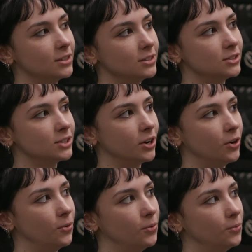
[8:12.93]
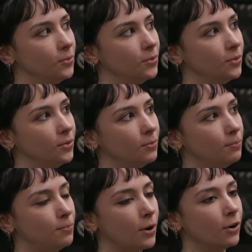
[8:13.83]
So
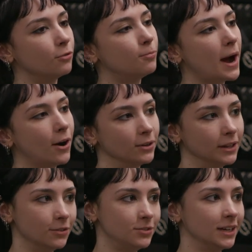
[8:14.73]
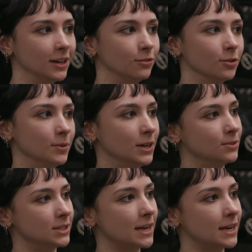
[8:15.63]
part of powerlifting for me was